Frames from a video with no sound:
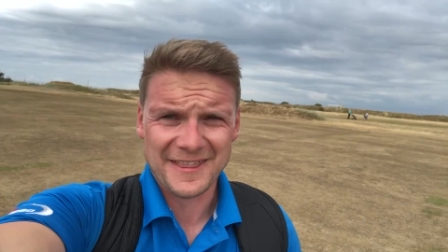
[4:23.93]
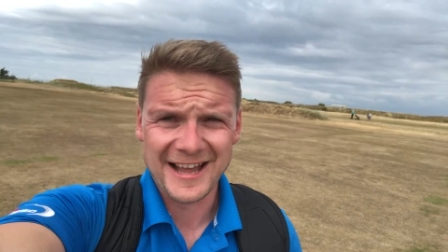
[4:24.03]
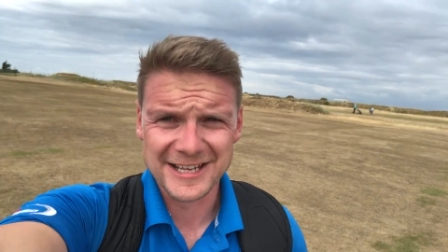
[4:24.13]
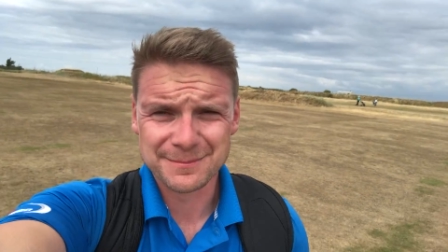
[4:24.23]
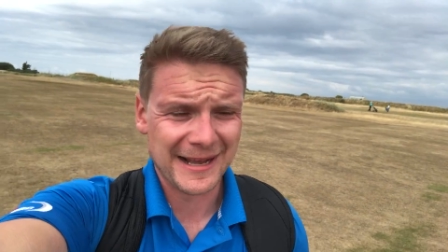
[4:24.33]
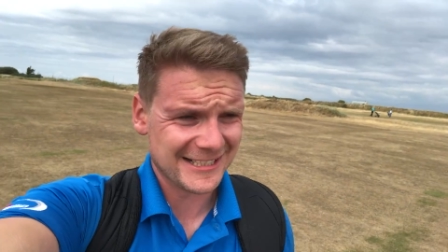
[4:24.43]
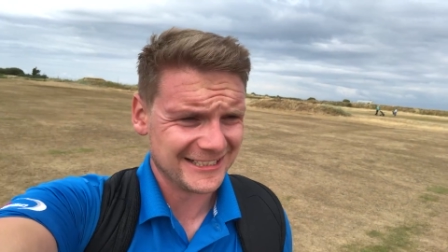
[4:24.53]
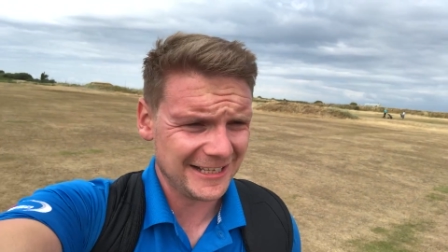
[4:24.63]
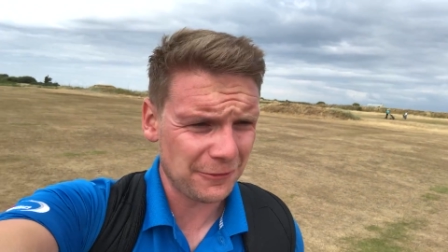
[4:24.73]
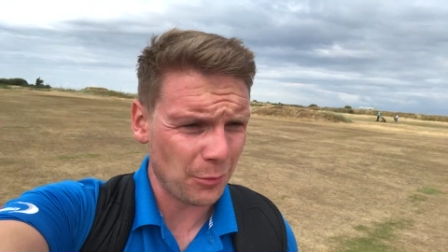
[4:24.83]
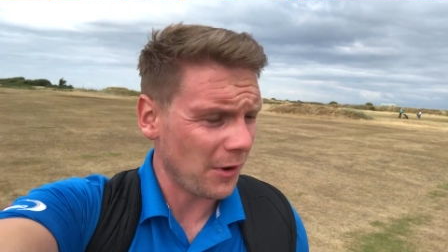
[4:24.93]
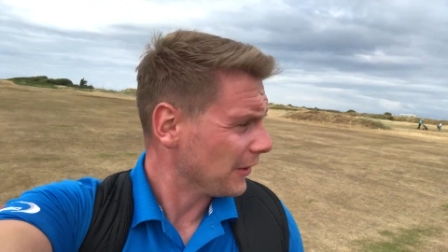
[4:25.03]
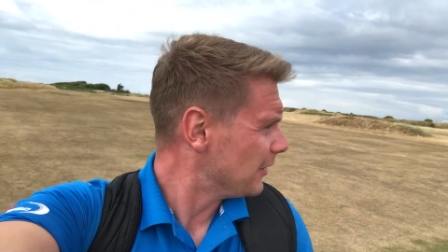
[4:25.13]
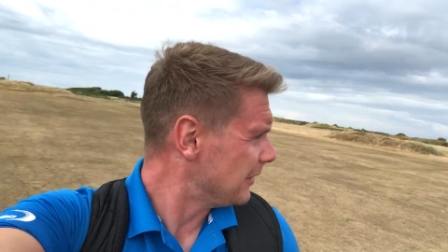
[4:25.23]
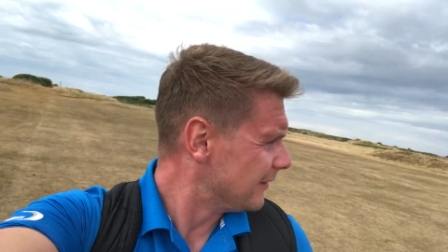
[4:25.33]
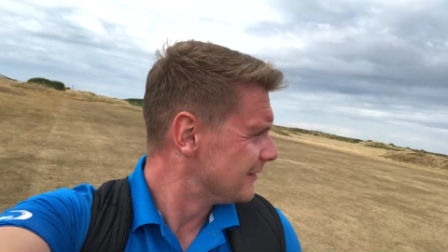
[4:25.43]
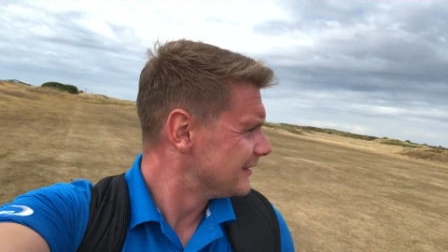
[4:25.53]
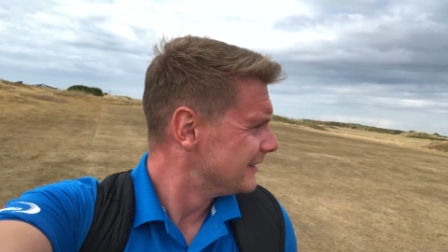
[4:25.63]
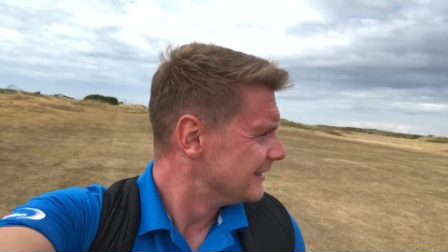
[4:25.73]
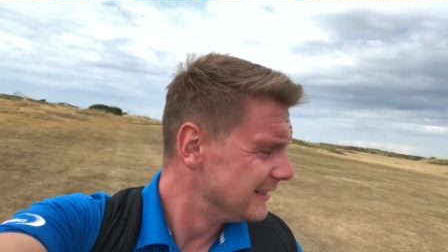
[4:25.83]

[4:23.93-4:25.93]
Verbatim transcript: that is back to level one all. Oh.